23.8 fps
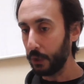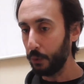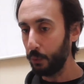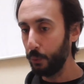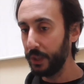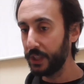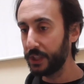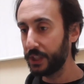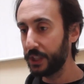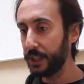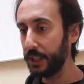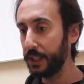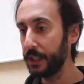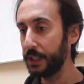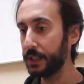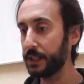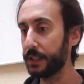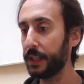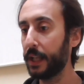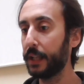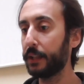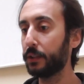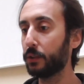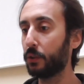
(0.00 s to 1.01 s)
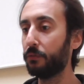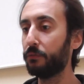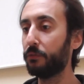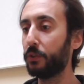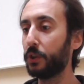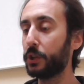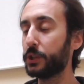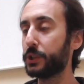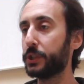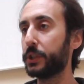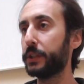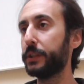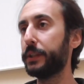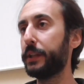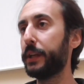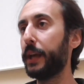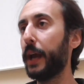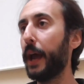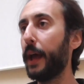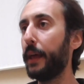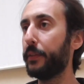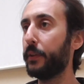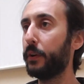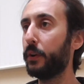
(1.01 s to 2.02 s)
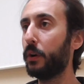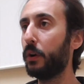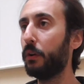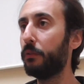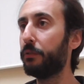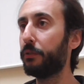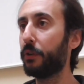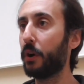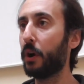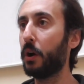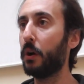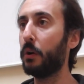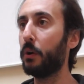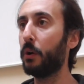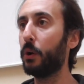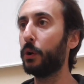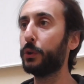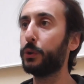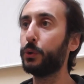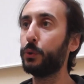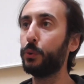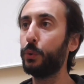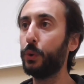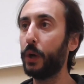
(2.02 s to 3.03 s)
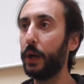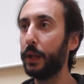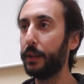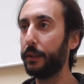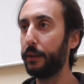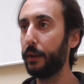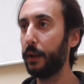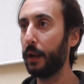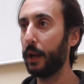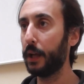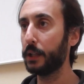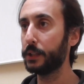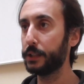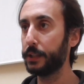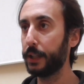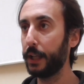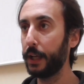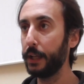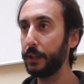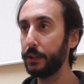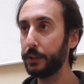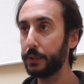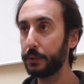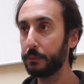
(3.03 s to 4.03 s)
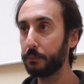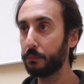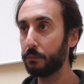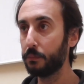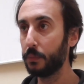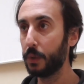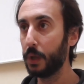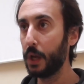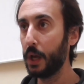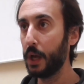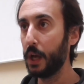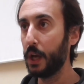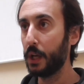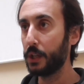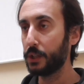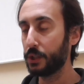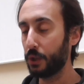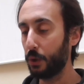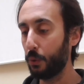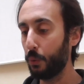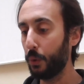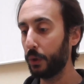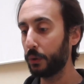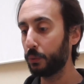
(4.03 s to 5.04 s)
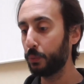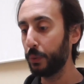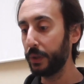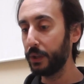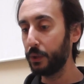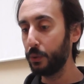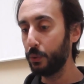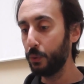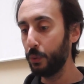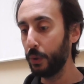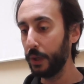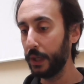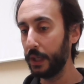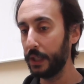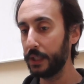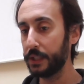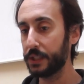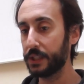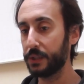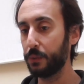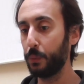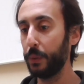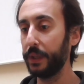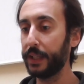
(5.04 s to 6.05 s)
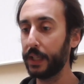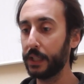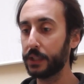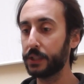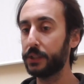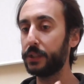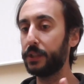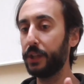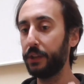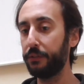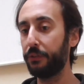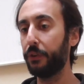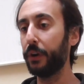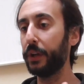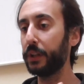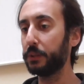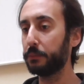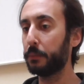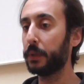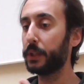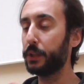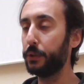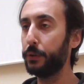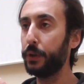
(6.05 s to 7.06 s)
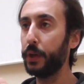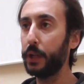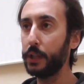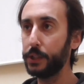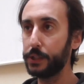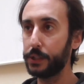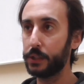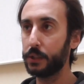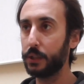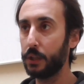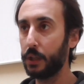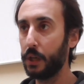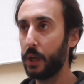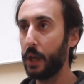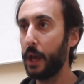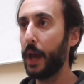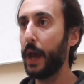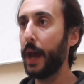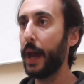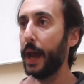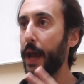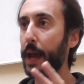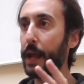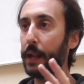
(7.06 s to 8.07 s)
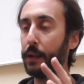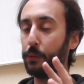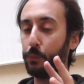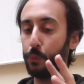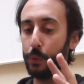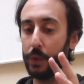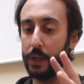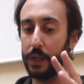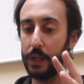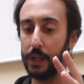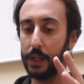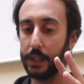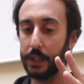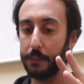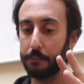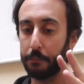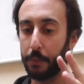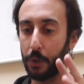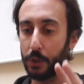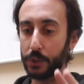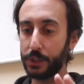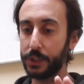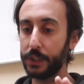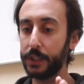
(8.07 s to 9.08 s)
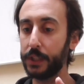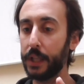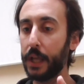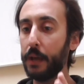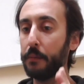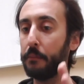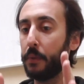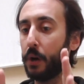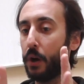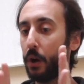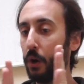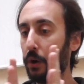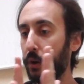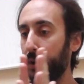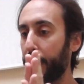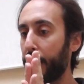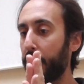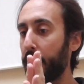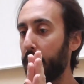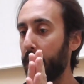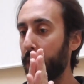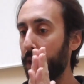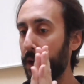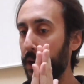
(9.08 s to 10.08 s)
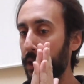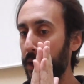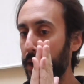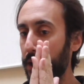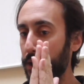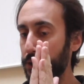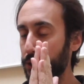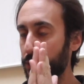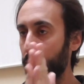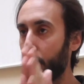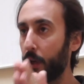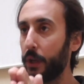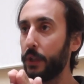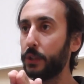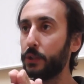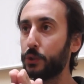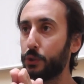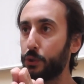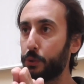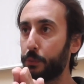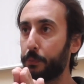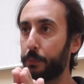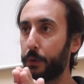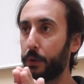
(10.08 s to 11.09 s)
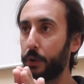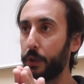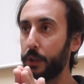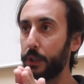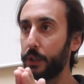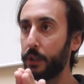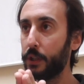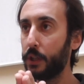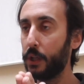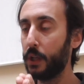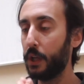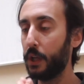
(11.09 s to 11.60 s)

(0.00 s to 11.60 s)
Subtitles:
which is that converts the ethanol to ethyl acetate. So what we do is we test different materials and we deposit them on a solid support